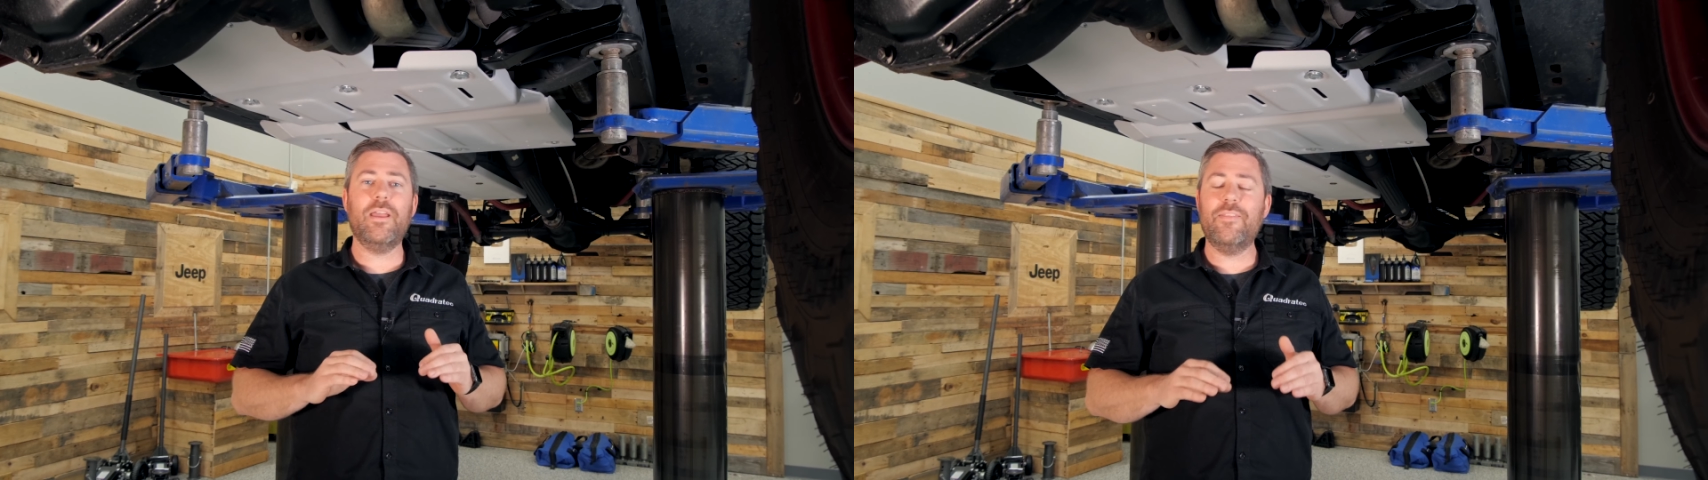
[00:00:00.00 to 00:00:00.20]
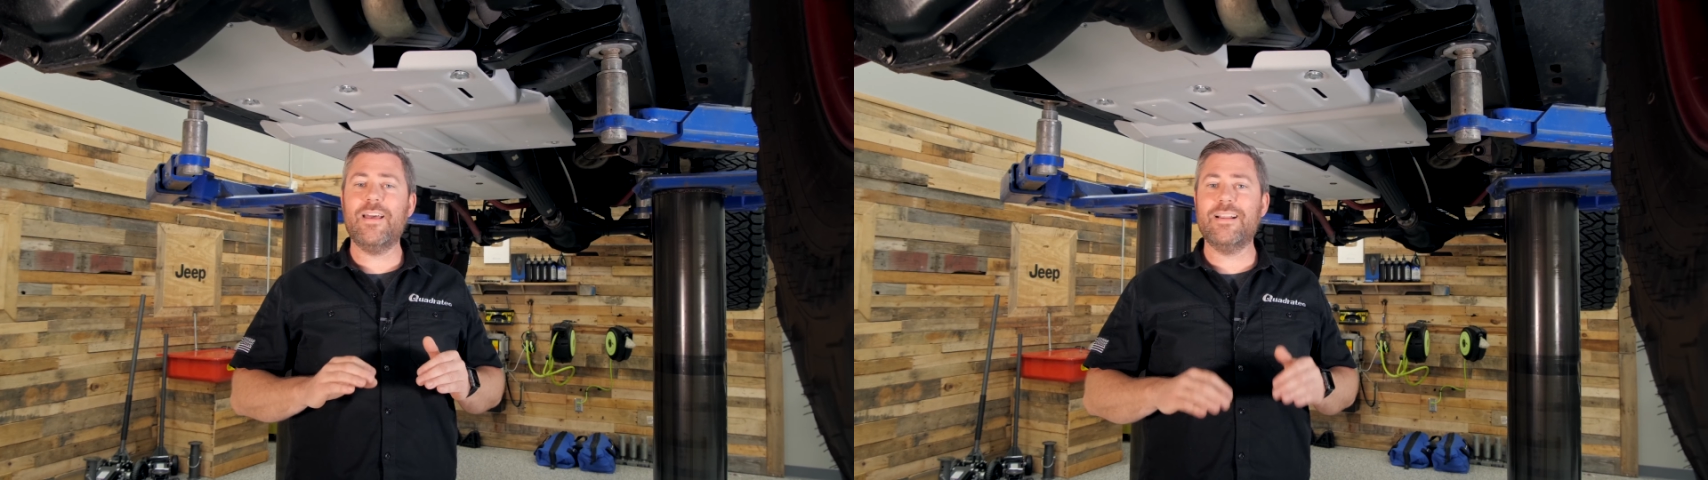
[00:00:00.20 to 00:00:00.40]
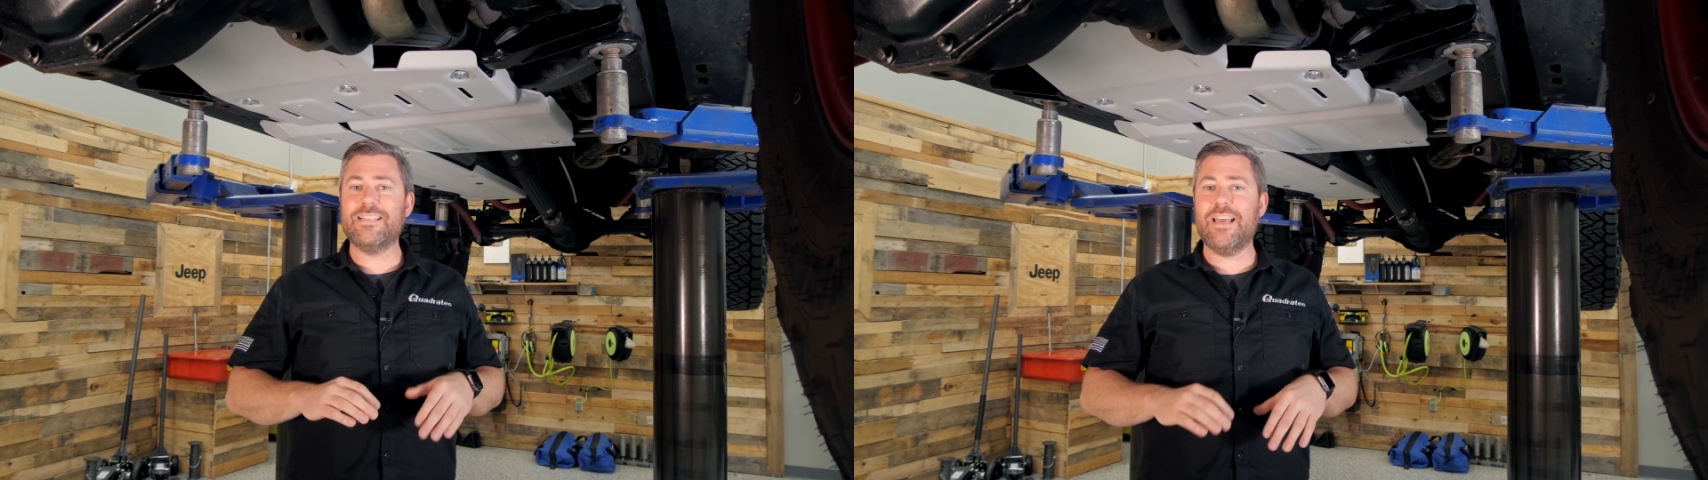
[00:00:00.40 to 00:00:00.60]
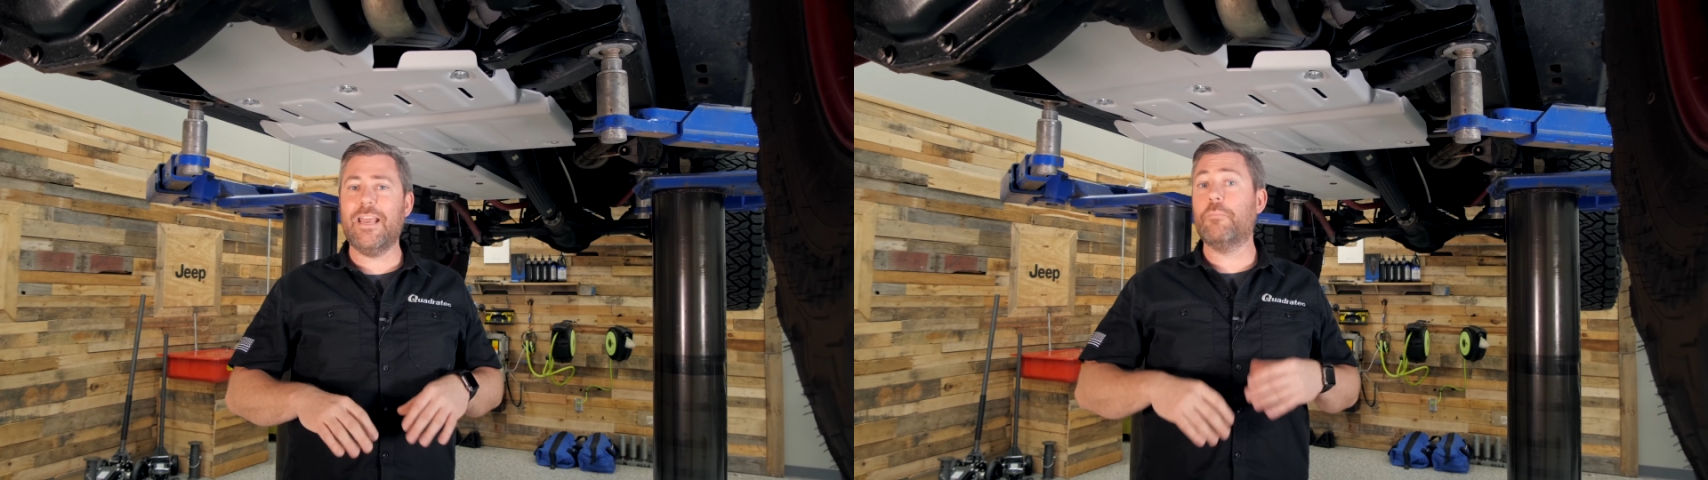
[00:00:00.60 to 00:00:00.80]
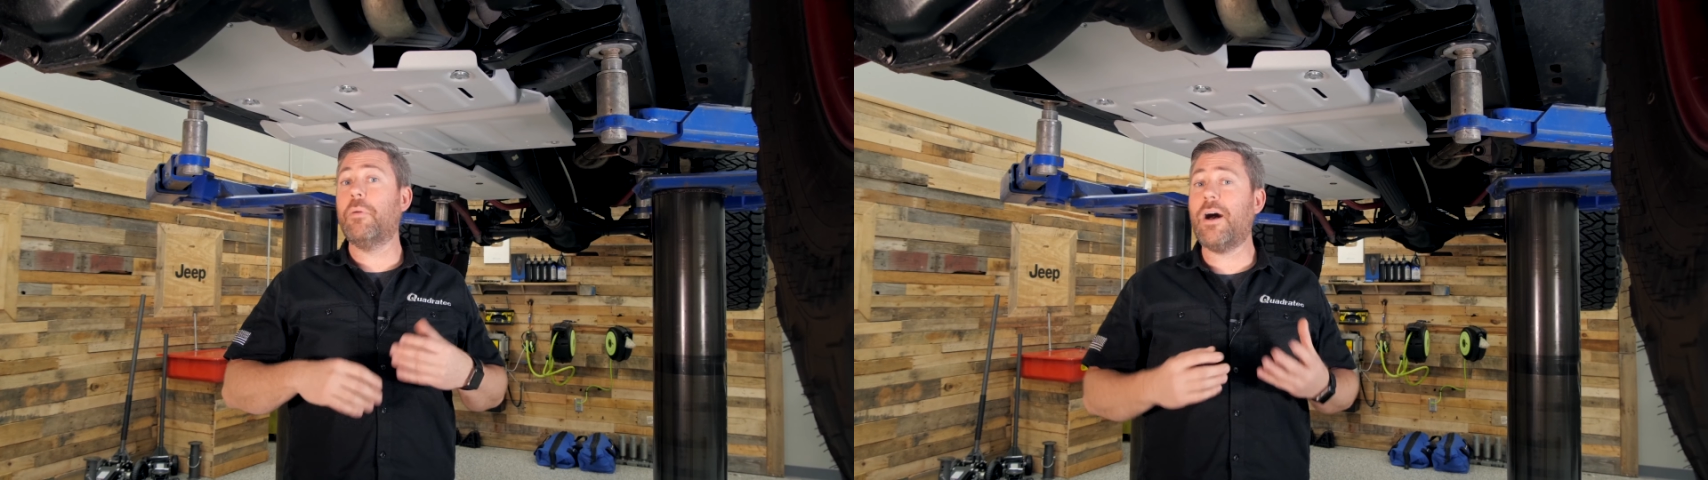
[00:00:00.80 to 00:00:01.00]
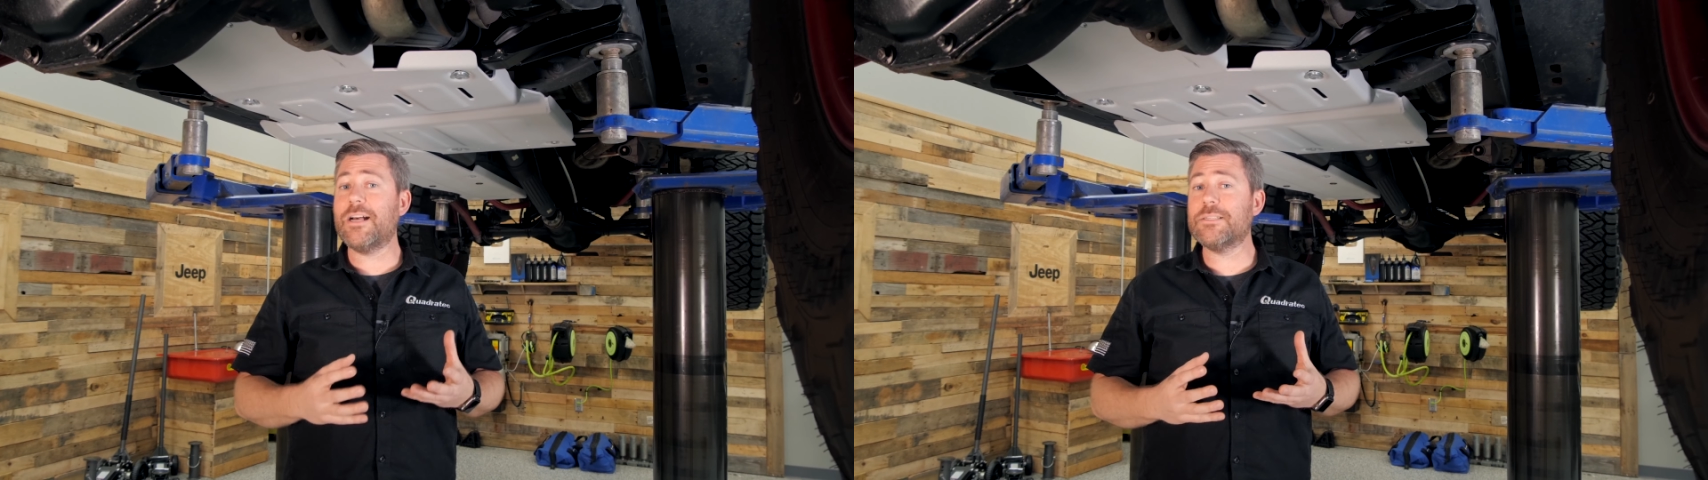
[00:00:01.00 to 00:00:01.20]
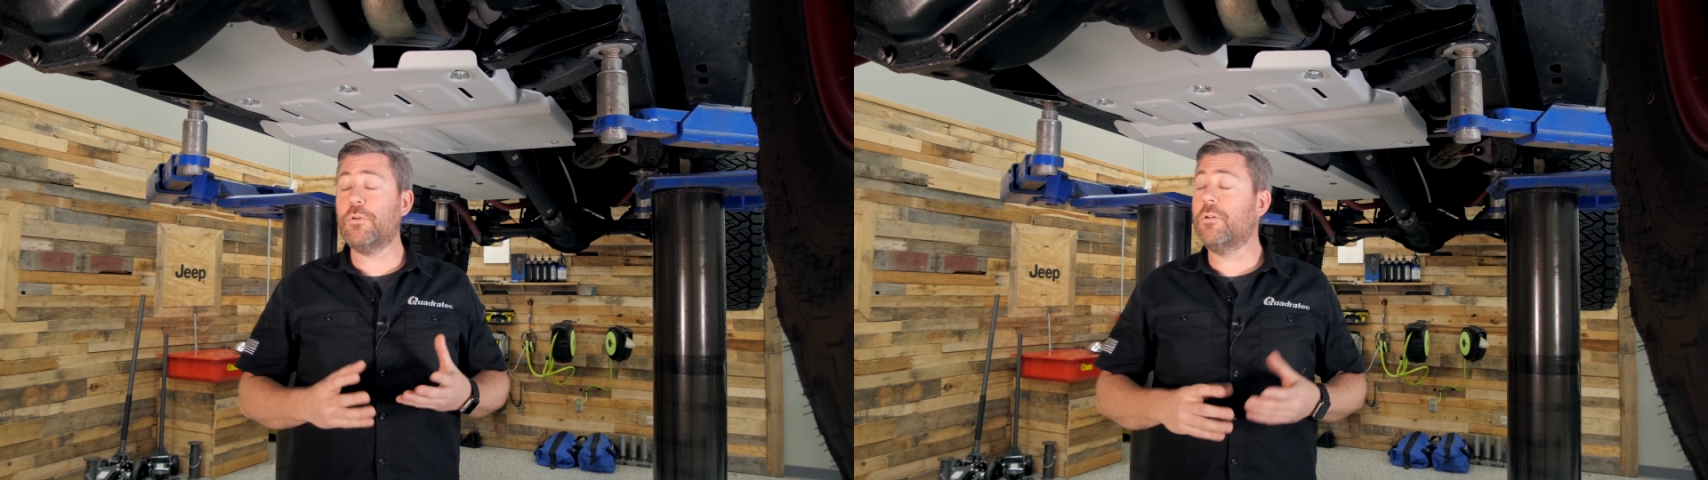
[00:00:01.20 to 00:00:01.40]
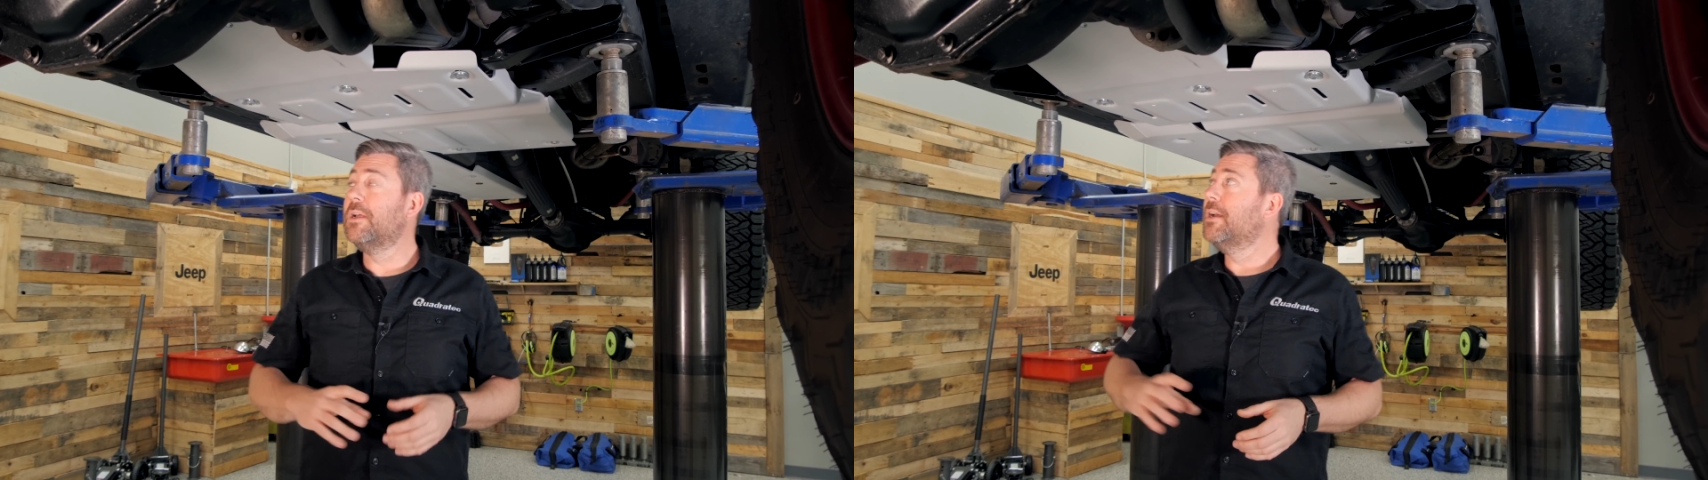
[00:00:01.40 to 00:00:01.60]
in that tank
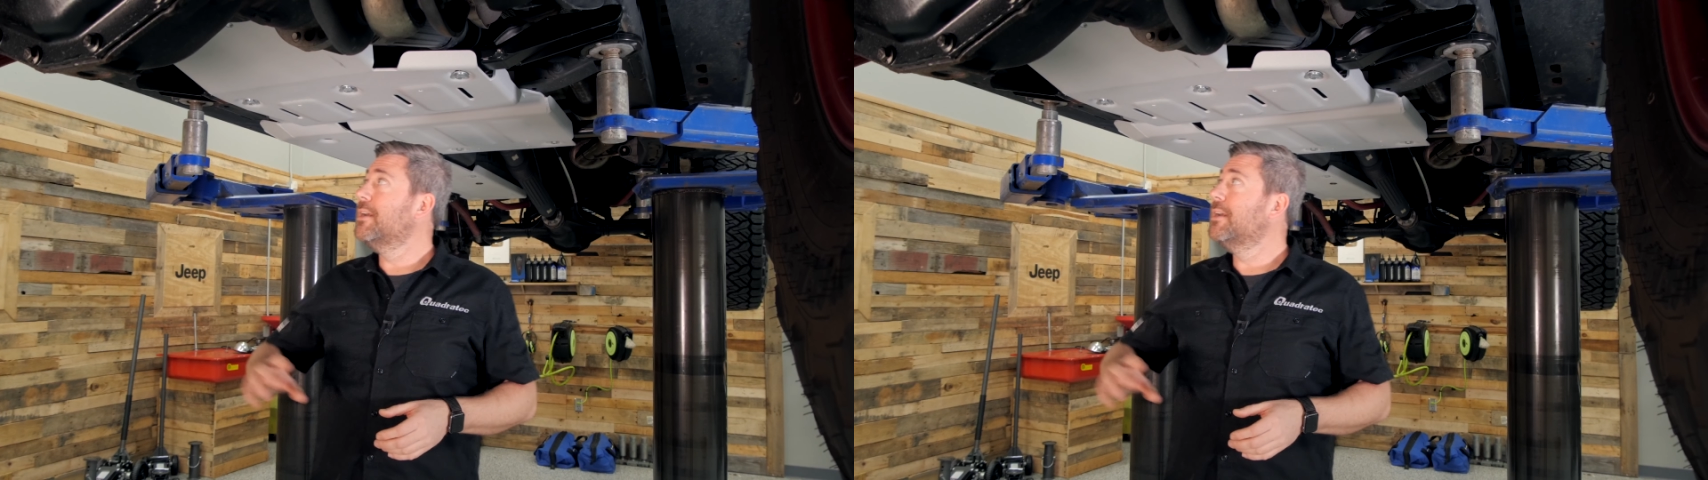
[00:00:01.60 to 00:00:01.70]
possible